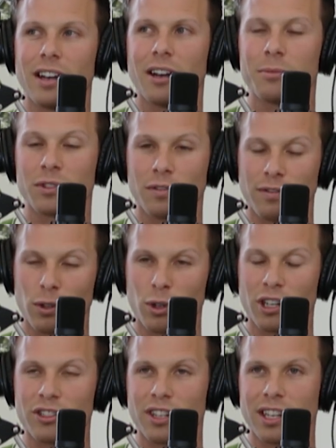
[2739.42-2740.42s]
so
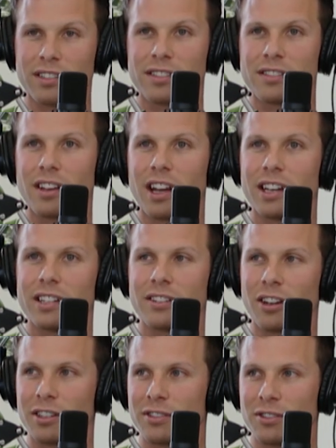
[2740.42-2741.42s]
flourishing societies,
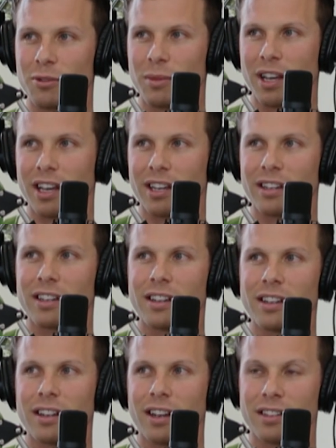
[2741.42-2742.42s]
are consuming
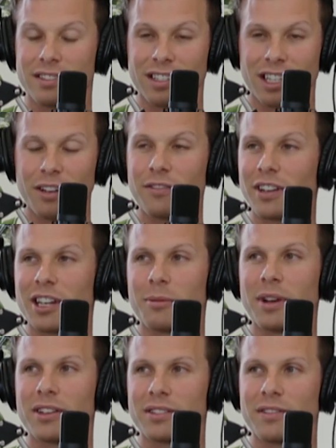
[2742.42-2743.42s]
significant
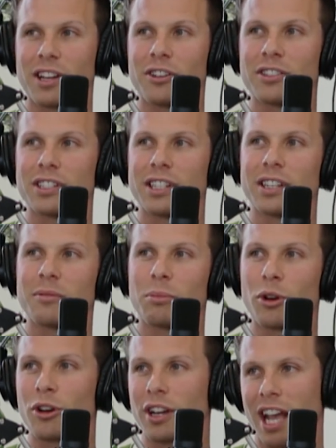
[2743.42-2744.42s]
amounts of energy
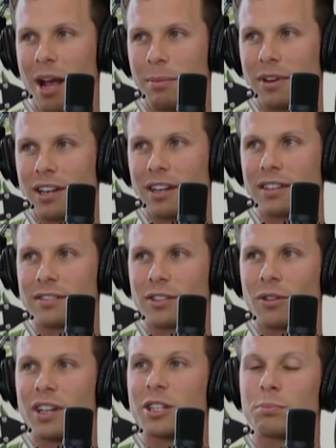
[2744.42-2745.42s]
per capita.
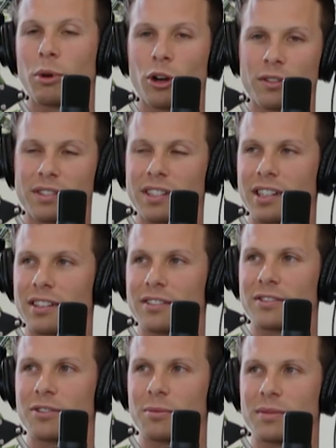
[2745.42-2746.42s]
So each person
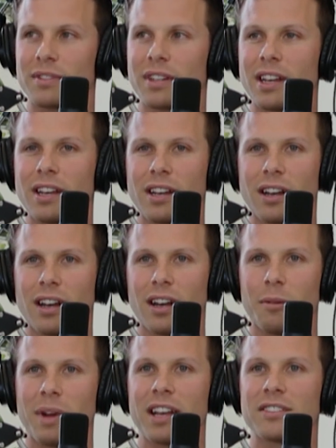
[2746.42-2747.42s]
consumes
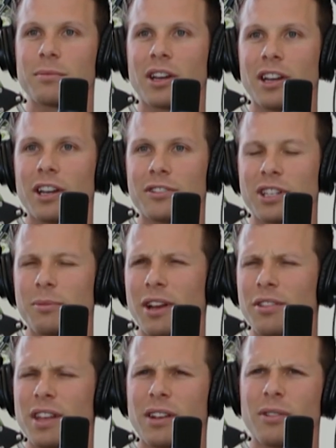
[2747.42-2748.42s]
a massive amount of energy. You
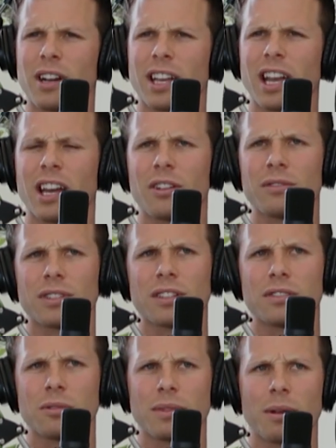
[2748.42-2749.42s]
might think, well, okay, I don't
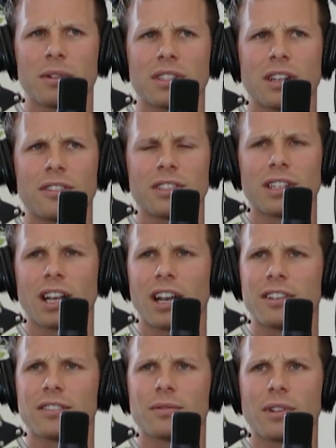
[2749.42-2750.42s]
consume that much energy. Like
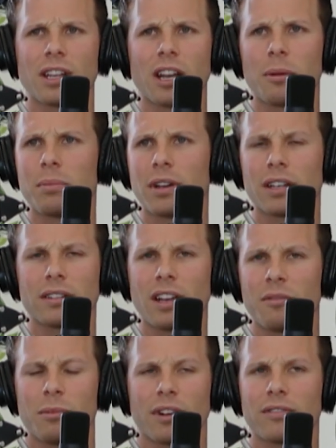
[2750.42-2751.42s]
I just wake up, I
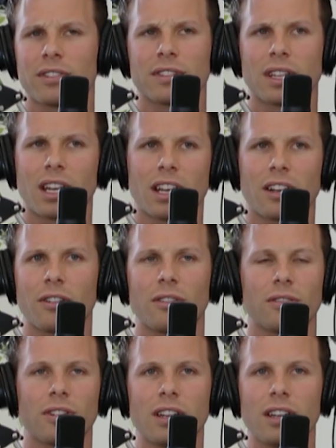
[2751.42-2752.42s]
have breakfast, and I go